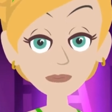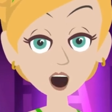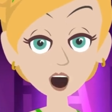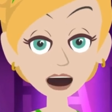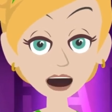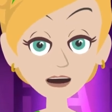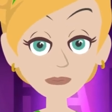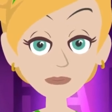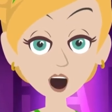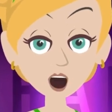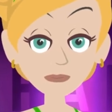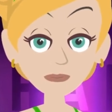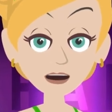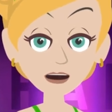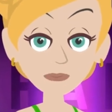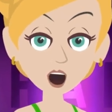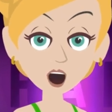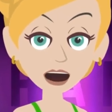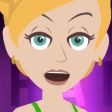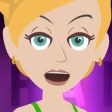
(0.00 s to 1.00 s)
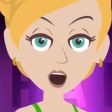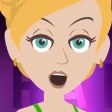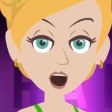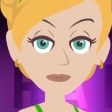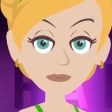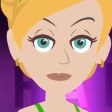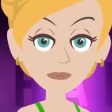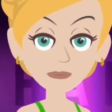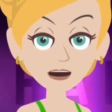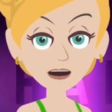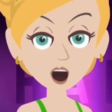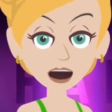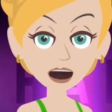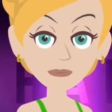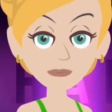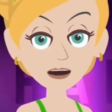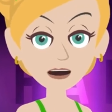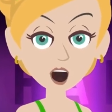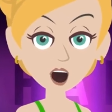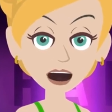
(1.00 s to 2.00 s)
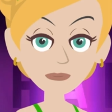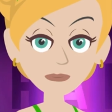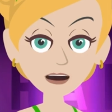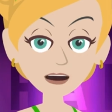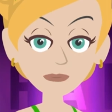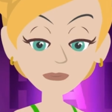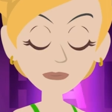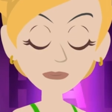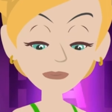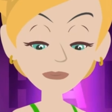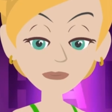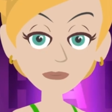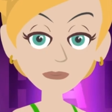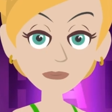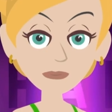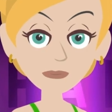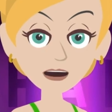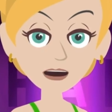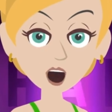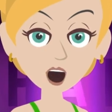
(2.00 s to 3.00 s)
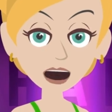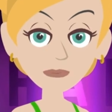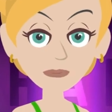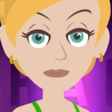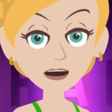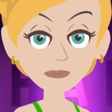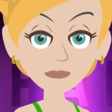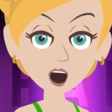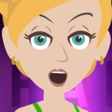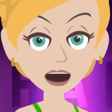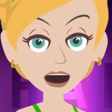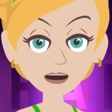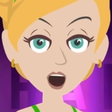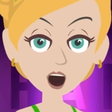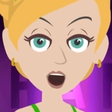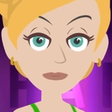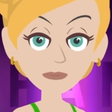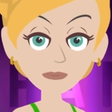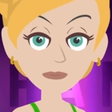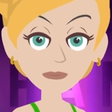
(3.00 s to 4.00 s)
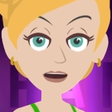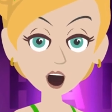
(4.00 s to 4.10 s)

and you can focus upon something else that feels like fun